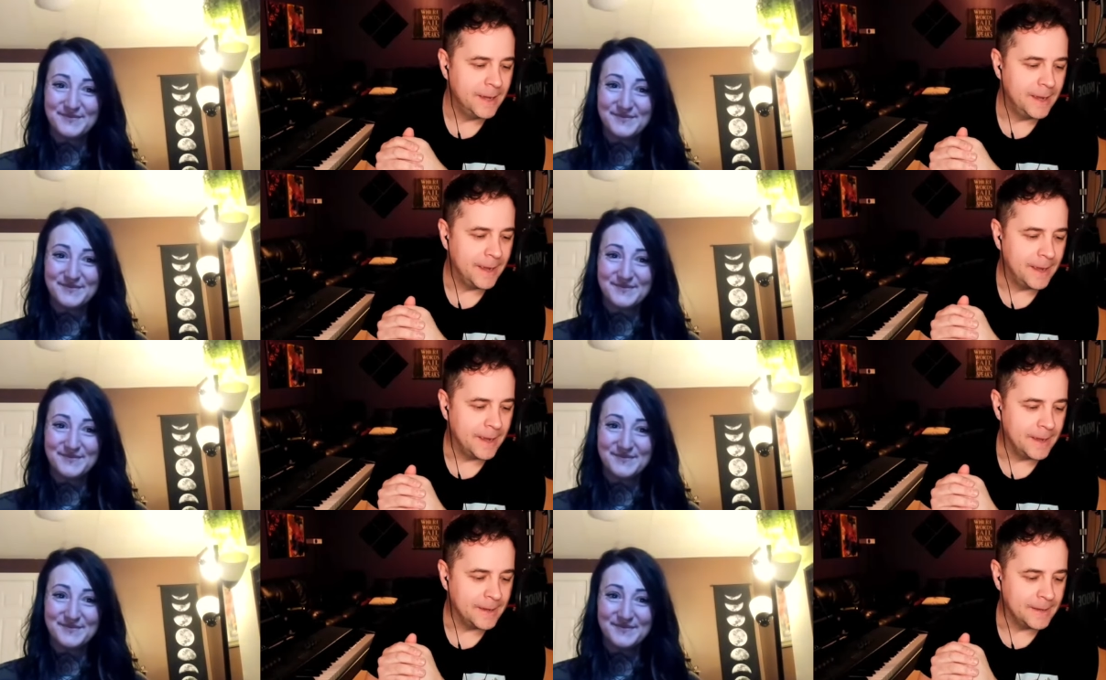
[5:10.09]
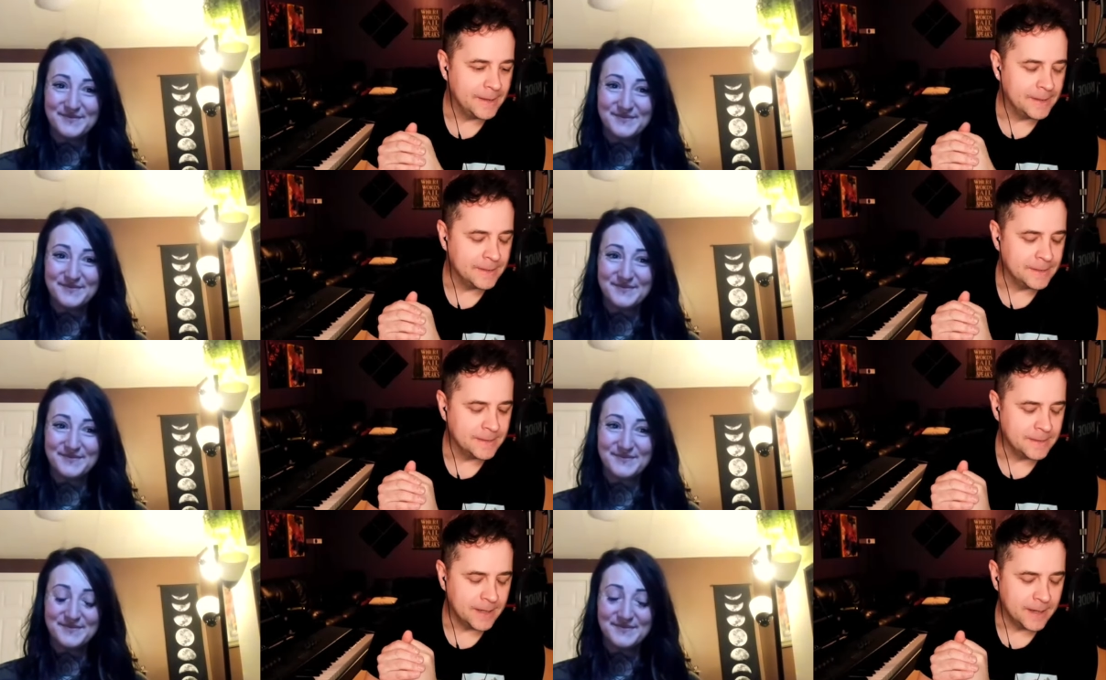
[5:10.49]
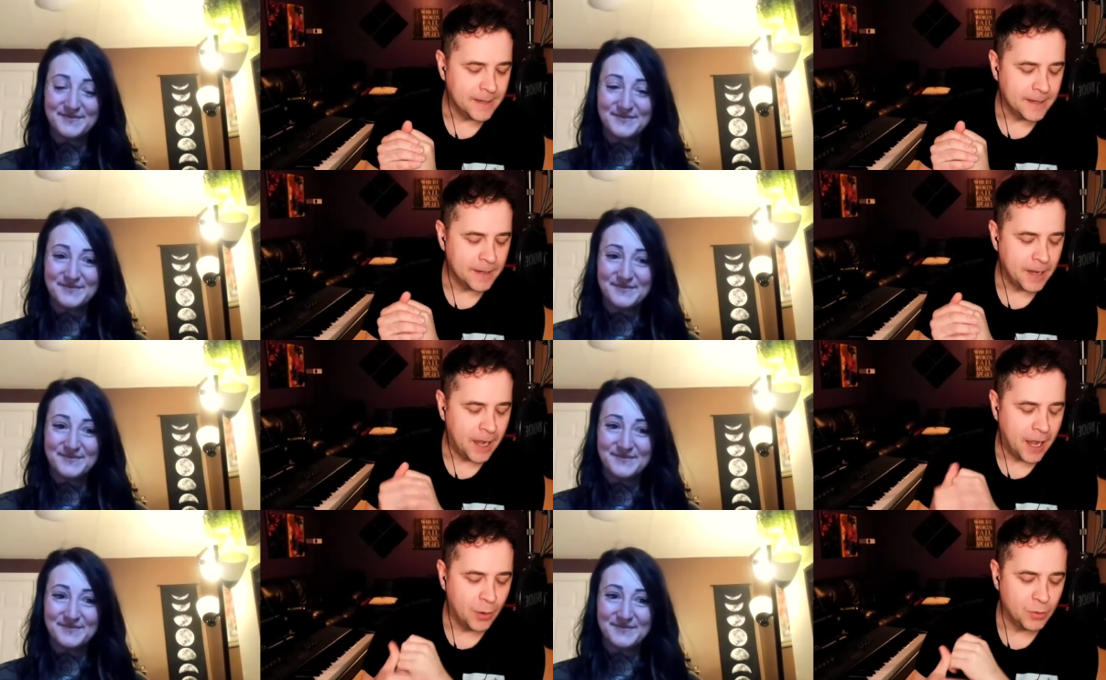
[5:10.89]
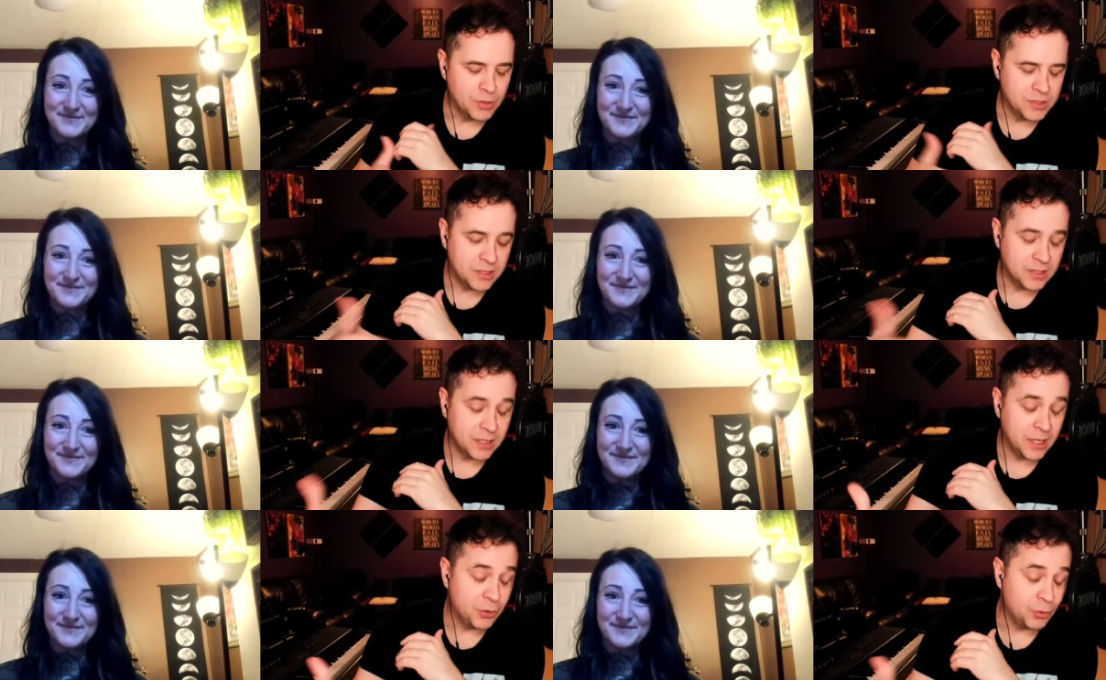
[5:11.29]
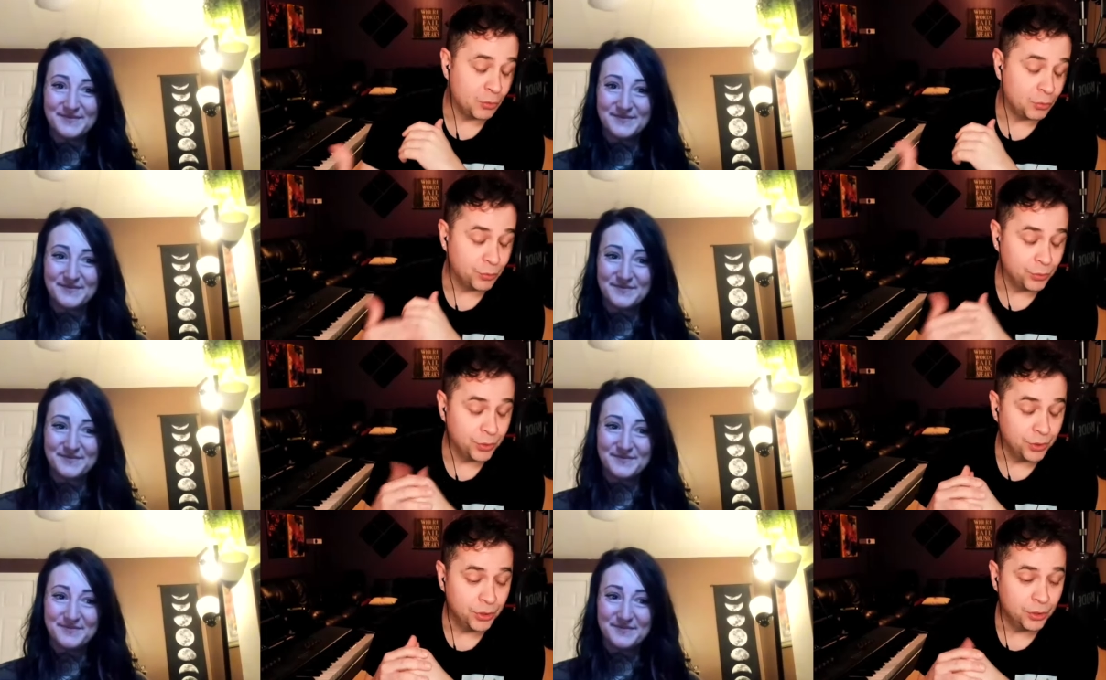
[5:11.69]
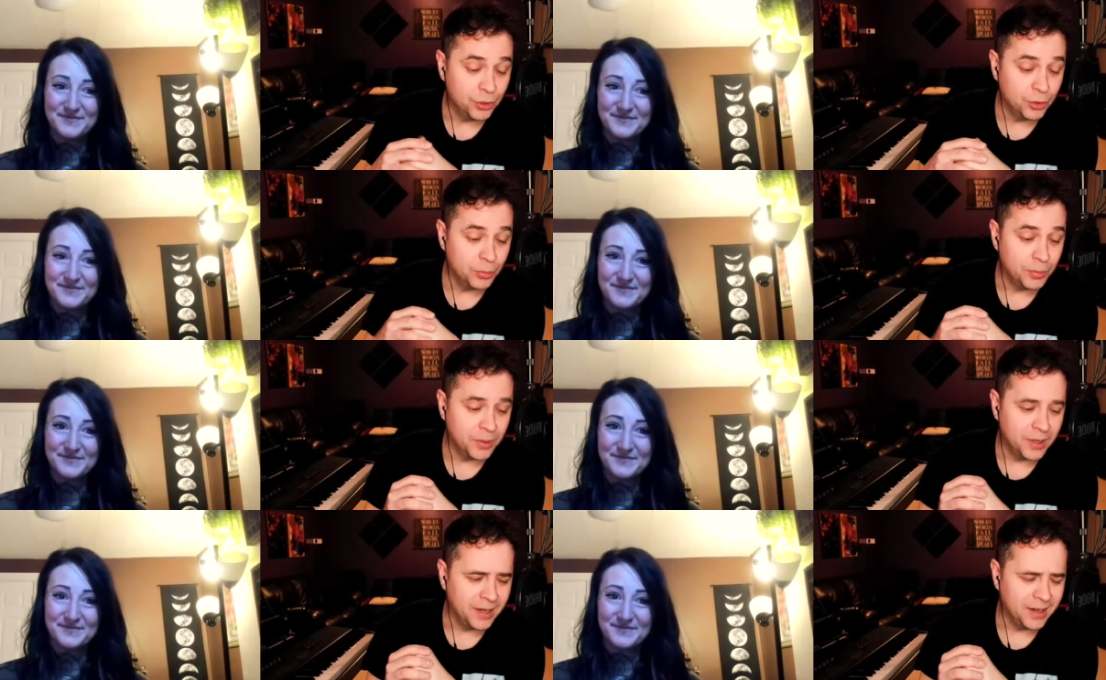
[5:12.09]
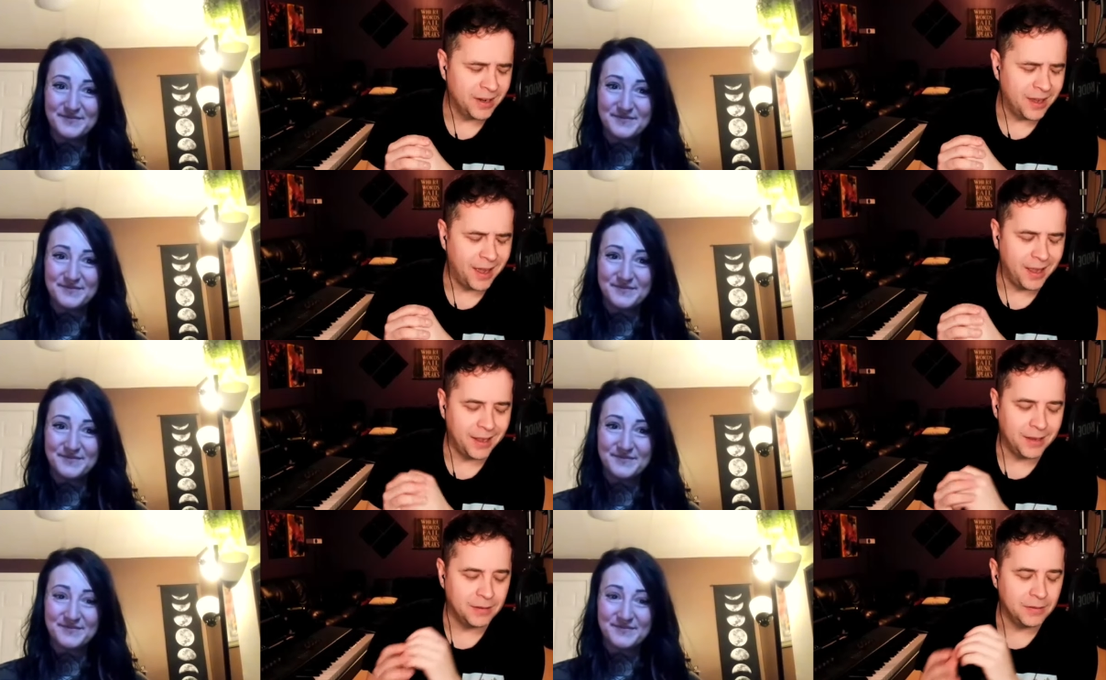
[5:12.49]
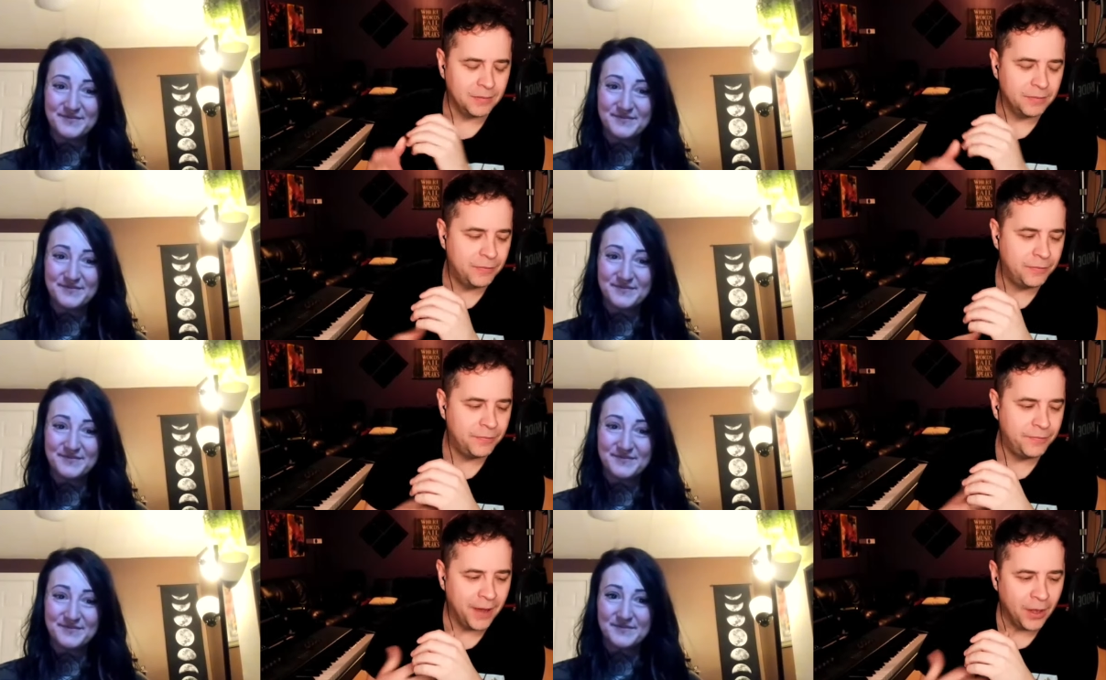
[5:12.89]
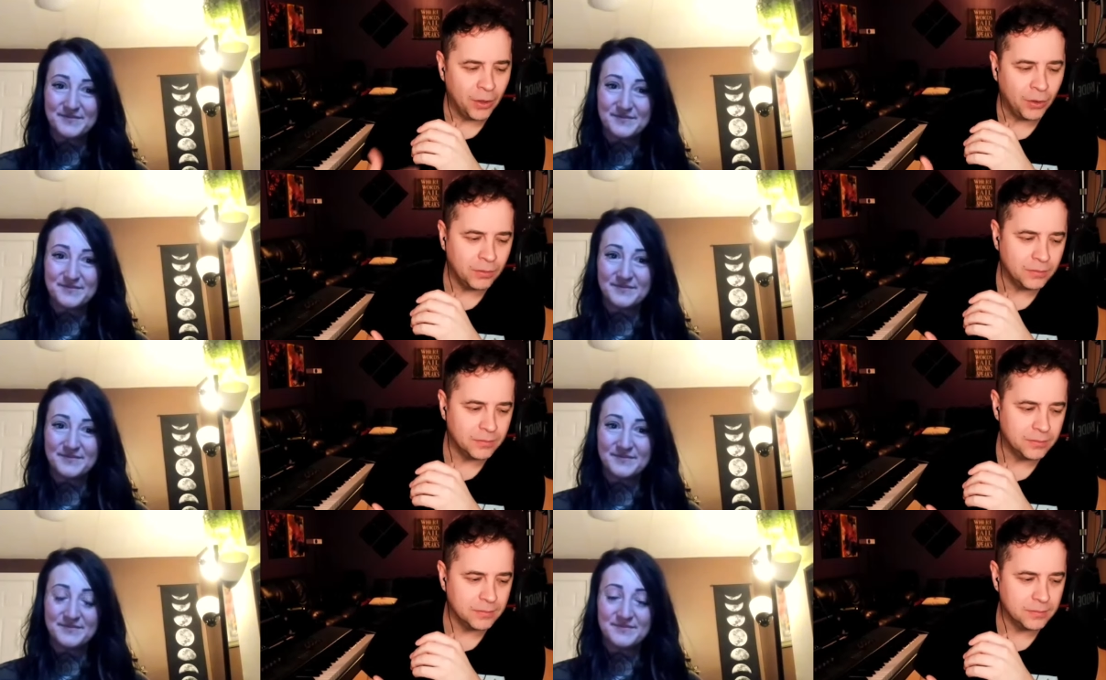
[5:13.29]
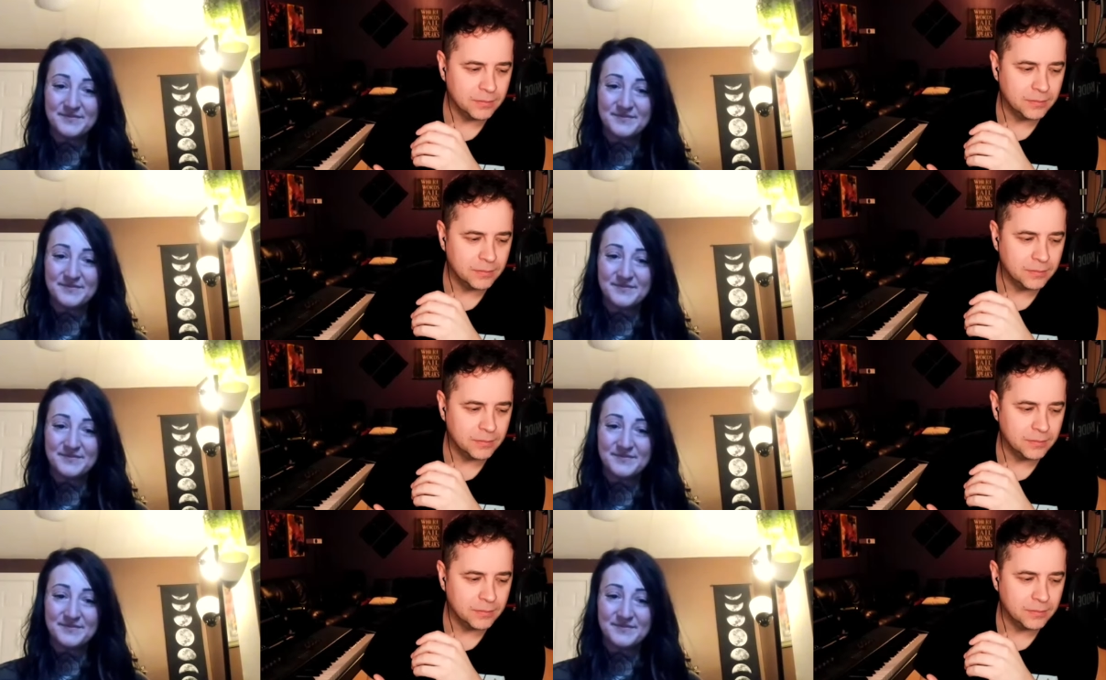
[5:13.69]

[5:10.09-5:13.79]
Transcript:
Speaker 1: And uh, I was in the other room, and I felt,